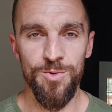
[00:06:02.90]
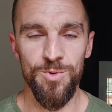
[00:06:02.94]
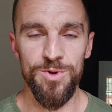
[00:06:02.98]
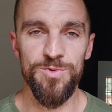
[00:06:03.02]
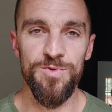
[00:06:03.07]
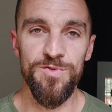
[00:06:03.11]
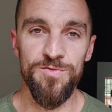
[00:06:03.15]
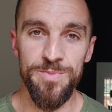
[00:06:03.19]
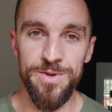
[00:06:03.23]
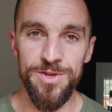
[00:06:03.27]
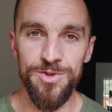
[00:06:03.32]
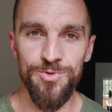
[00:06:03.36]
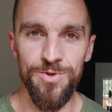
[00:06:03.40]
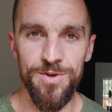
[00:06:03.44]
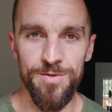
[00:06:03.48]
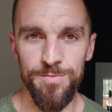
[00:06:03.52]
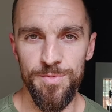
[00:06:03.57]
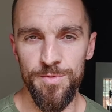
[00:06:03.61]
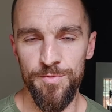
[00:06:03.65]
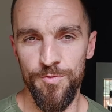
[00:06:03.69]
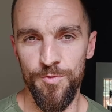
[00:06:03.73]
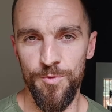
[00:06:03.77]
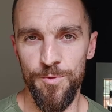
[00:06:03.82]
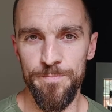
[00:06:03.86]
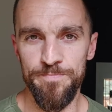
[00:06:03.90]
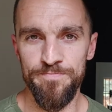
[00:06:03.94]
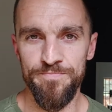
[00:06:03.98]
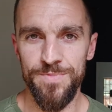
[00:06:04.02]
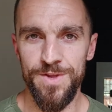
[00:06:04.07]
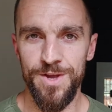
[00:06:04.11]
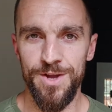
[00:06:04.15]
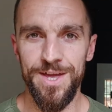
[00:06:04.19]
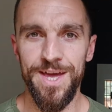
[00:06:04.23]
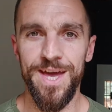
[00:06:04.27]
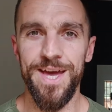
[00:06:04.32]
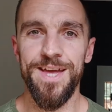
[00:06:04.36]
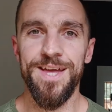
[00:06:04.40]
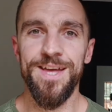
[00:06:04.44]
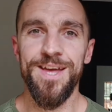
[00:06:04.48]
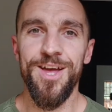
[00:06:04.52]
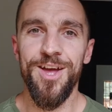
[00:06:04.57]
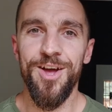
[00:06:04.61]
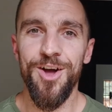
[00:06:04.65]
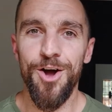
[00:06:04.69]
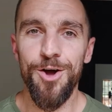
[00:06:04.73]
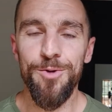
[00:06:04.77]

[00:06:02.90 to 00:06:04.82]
what you've been doing before. Okay,